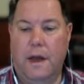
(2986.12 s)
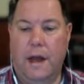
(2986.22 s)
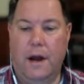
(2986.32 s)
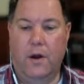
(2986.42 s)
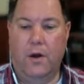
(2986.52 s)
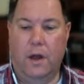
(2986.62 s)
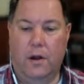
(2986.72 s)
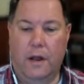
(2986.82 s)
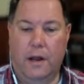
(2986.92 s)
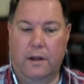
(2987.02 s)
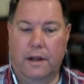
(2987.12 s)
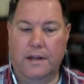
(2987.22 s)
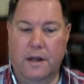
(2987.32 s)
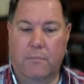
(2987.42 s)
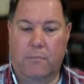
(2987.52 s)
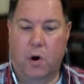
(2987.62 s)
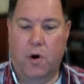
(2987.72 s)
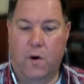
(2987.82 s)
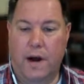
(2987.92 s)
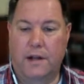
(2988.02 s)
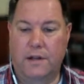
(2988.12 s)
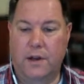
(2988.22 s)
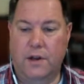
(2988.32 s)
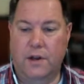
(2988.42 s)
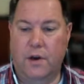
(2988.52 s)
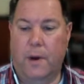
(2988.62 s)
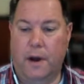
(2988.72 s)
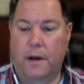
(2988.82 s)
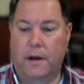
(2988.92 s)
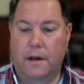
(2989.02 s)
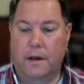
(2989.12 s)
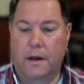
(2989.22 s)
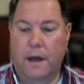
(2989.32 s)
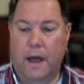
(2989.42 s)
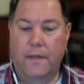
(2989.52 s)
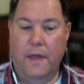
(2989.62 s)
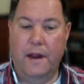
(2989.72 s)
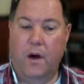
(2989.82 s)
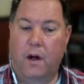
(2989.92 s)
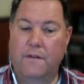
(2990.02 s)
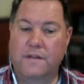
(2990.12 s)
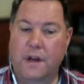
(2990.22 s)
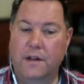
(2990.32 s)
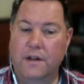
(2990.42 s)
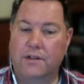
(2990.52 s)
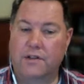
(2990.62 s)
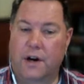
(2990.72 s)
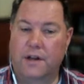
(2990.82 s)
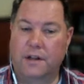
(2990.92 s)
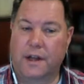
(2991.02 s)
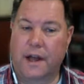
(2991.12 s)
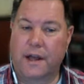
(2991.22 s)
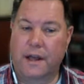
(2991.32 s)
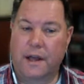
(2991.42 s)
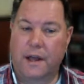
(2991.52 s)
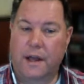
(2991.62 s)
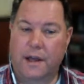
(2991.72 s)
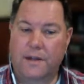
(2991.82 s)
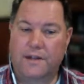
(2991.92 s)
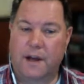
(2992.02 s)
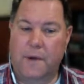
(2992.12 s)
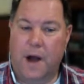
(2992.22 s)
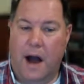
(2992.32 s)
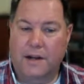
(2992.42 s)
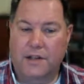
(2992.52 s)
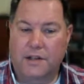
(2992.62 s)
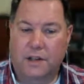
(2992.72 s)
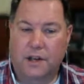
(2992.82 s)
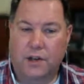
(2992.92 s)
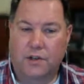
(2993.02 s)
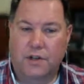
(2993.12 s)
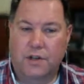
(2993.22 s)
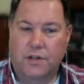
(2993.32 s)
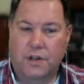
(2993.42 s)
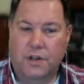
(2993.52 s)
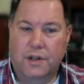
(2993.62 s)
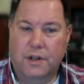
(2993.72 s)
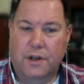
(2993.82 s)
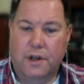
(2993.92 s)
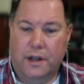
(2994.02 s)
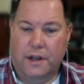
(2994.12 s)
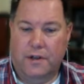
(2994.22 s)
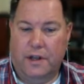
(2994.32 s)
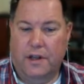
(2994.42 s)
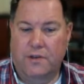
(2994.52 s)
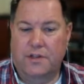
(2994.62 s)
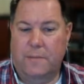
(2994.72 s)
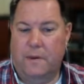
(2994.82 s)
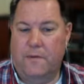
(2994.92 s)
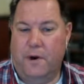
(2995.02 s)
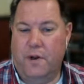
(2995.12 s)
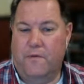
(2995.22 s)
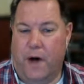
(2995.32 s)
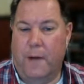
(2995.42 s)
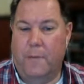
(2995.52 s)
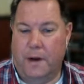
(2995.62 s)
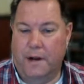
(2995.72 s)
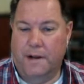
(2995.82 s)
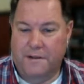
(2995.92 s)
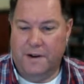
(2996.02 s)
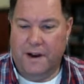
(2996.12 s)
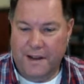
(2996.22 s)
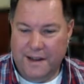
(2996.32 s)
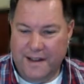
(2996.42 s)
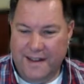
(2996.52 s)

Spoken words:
And it'll like I said, burn right into your mind. And then all of a sudden you'll start to like subconsciously, you'll just like you said before, you vomited, right?